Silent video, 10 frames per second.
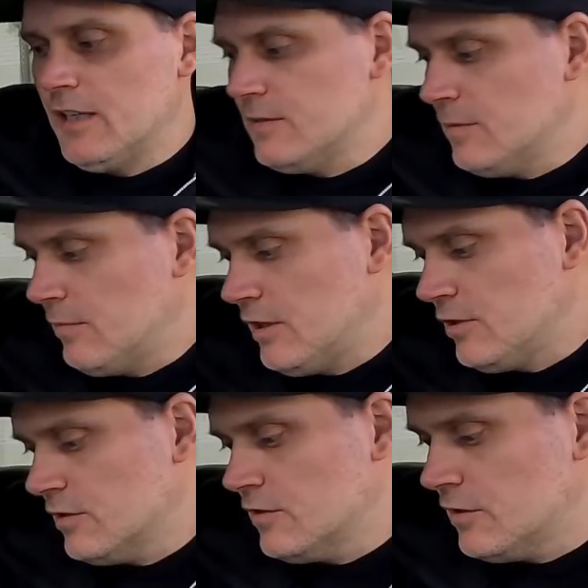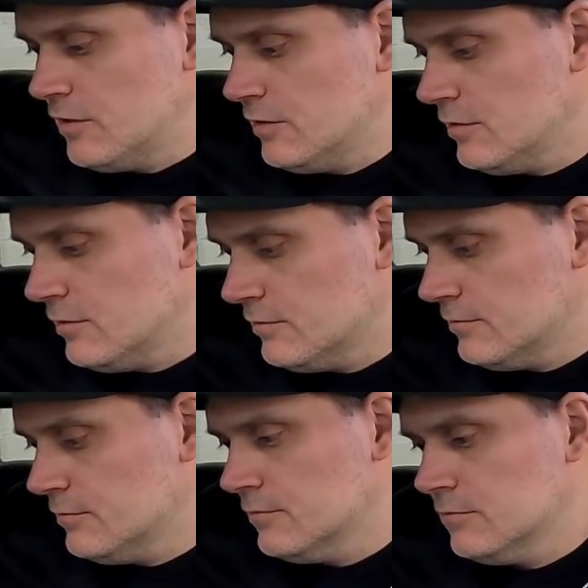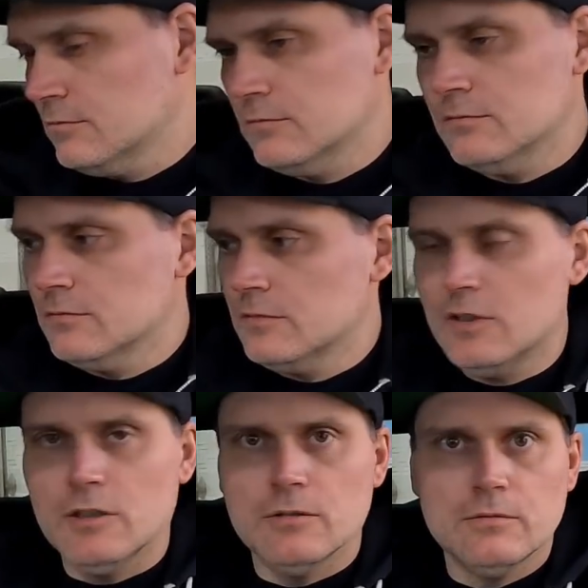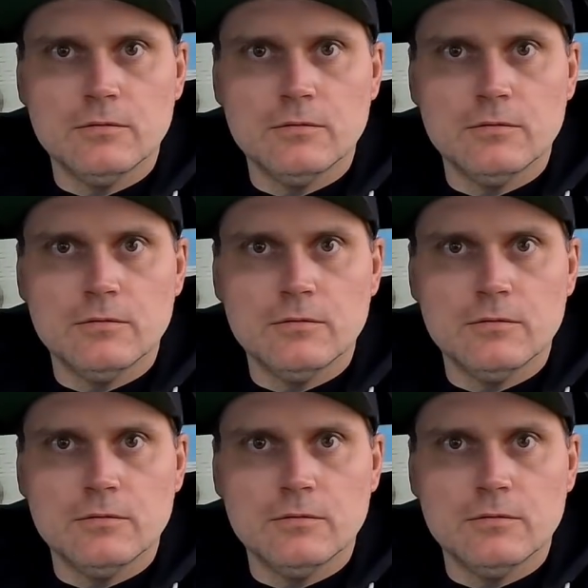That's my major concern. So,